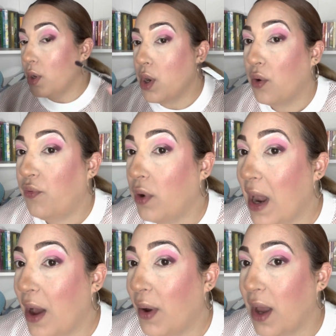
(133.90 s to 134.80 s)
no
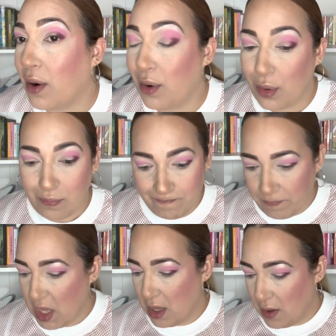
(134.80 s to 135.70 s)
fallout at all.
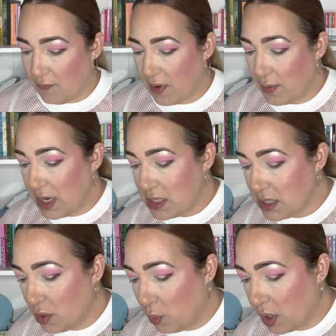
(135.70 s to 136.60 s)
Very easy
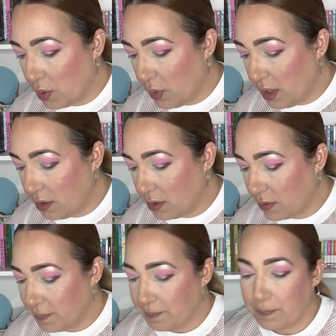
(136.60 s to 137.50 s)
to work with.
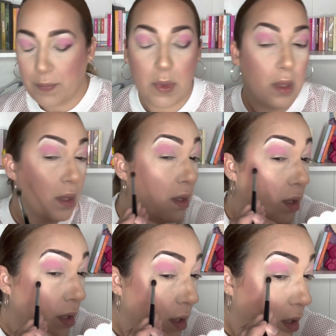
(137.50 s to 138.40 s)

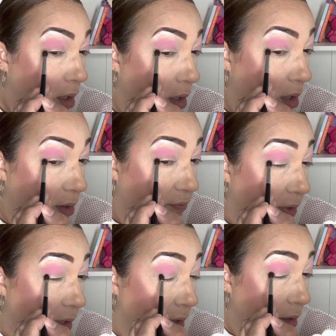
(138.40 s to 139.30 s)

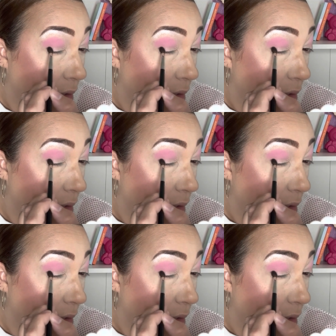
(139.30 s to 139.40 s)
Lovely.